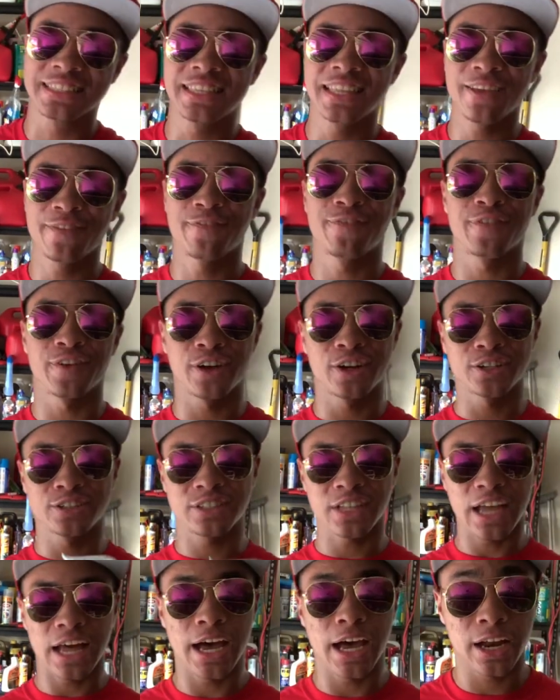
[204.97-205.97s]
is the
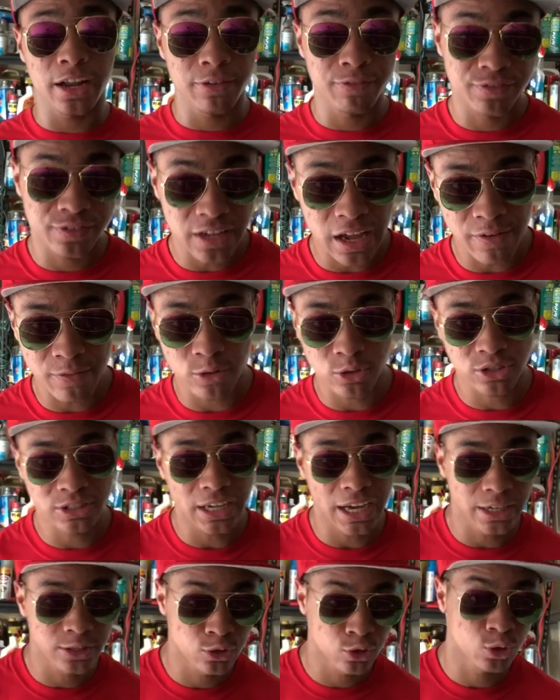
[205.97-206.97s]
first out of several
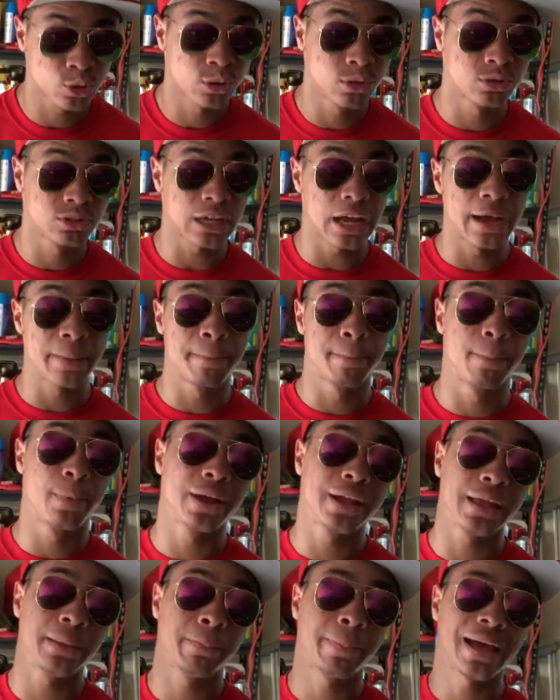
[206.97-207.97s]
Sai tutorials. I'm
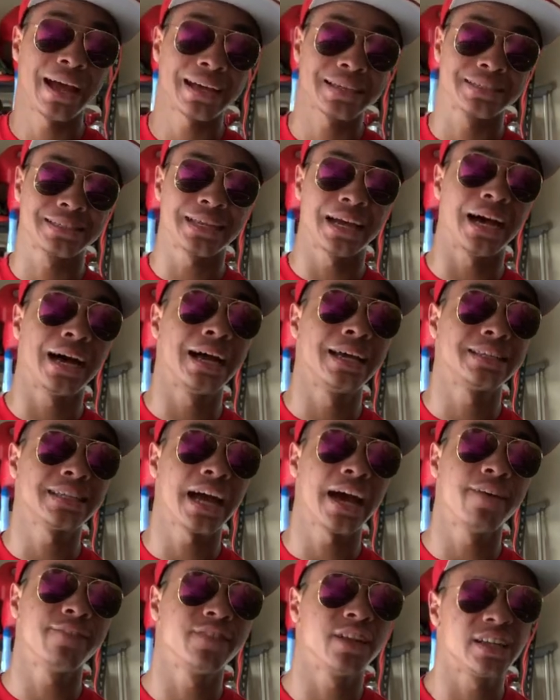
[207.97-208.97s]
bringing back Sai's.
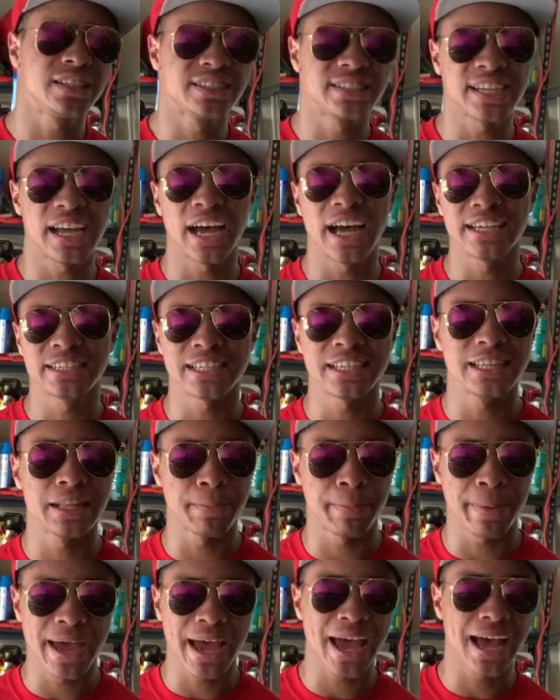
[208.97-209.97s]
I've done Sai's in
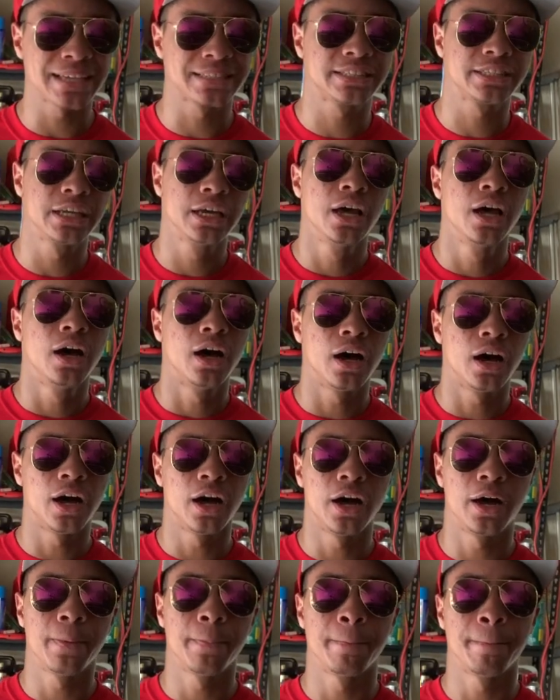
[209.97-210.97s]
the past,
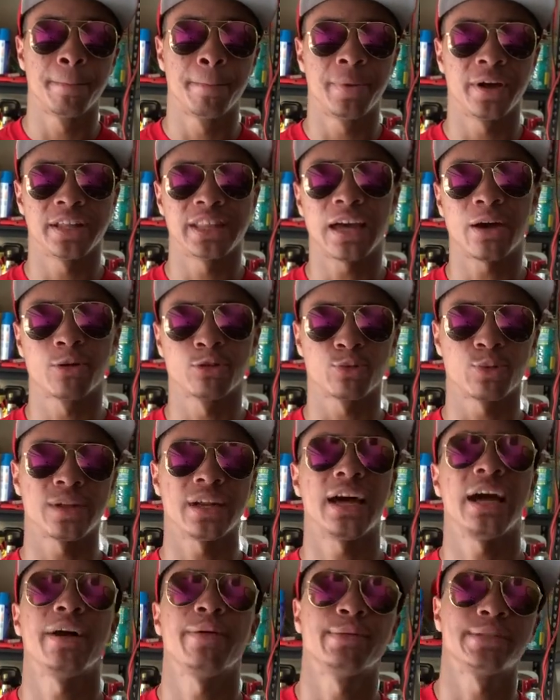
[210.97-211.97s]
but that was
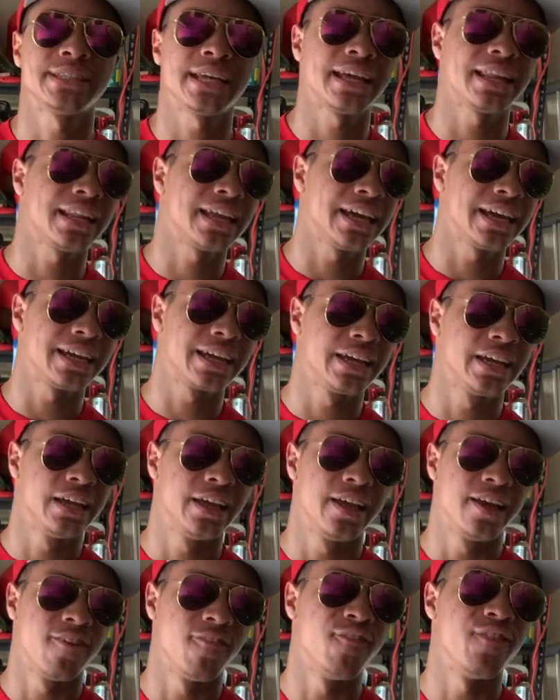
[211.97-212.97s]
when I was at, like,
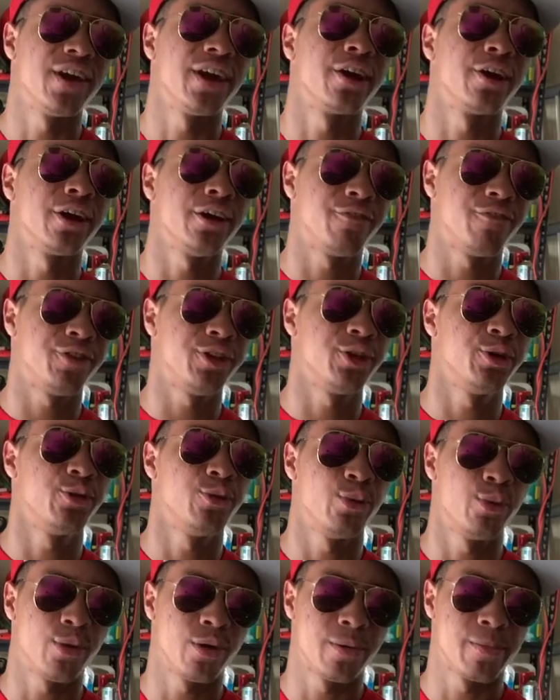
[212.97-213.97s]
very
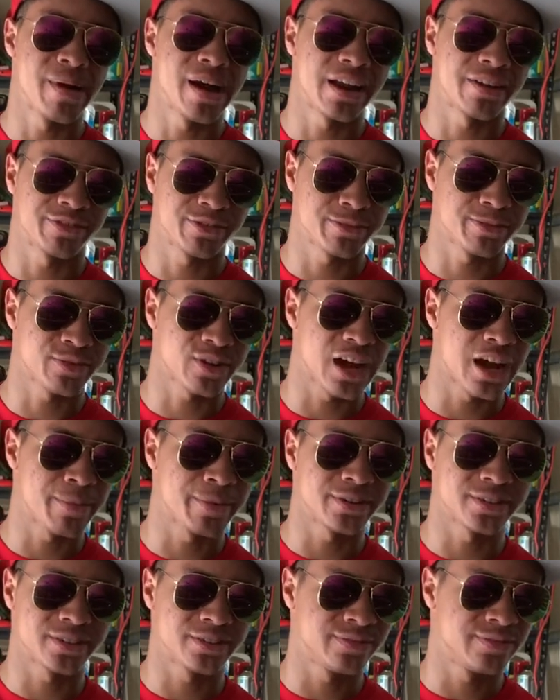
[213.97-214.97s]
few amount of
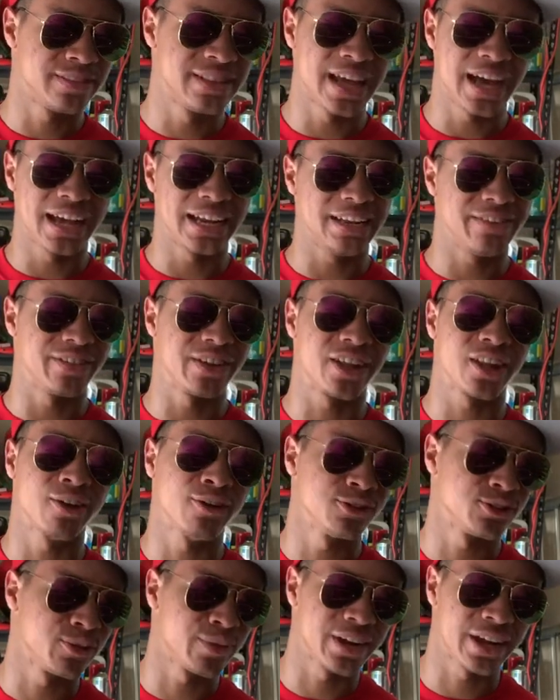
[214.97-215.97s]
subscribers, not even
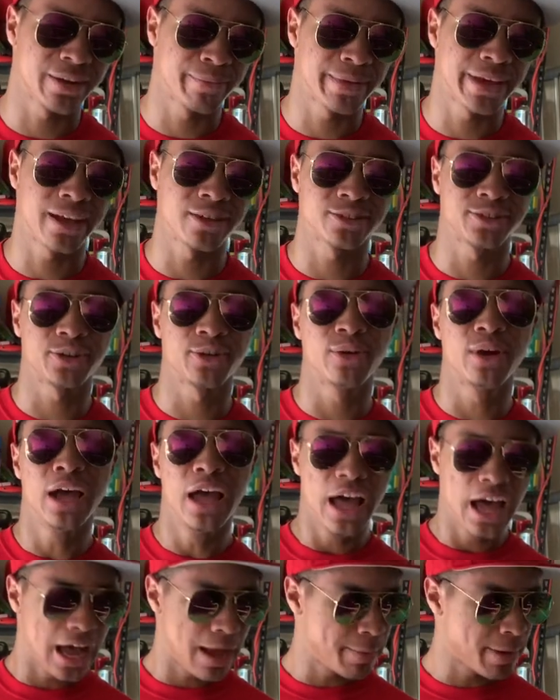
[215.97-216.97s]
close to what I am now. So
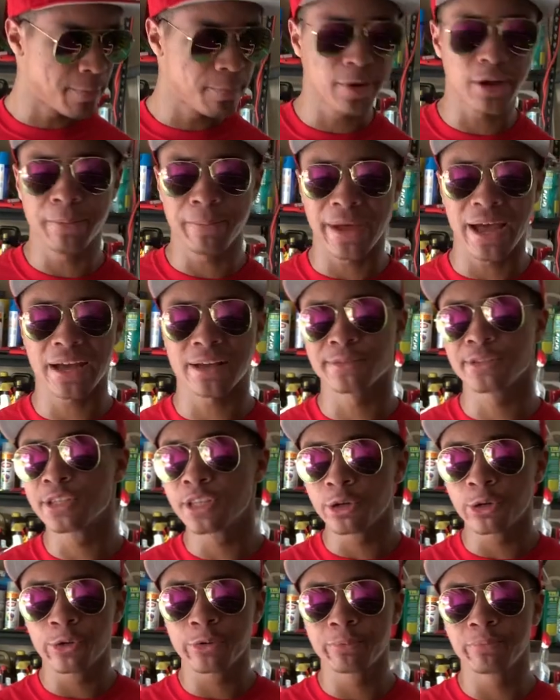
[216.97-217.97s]
I might bring them back,
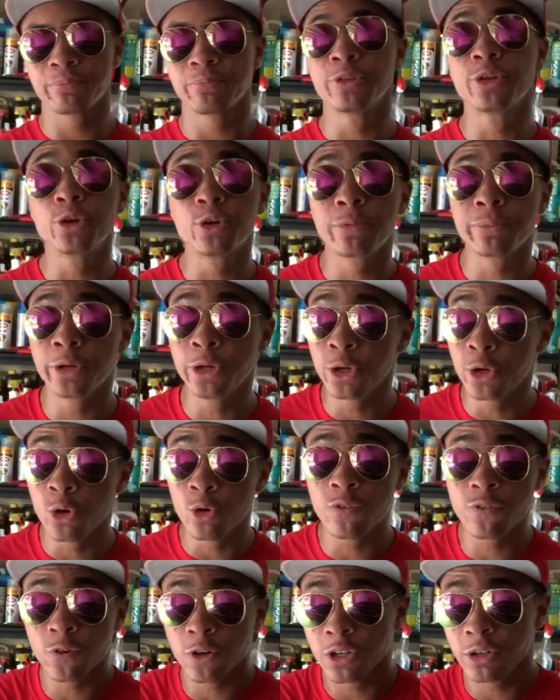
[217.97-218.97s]
do them
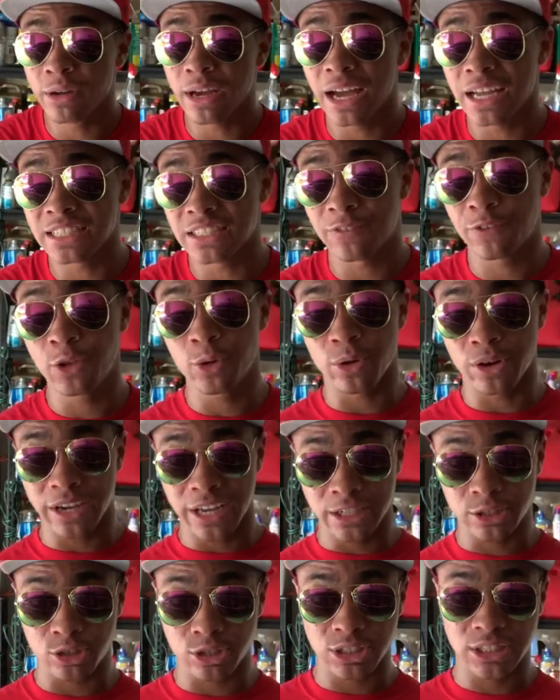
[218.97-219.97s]
new for you guys if you are
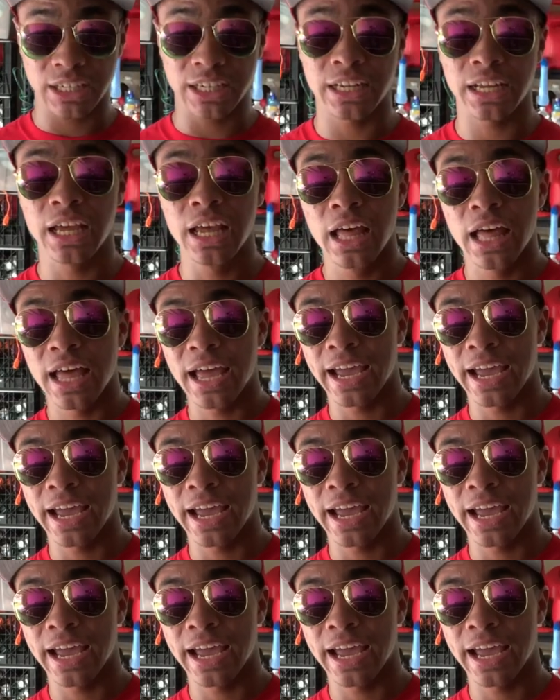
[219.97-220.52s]
interested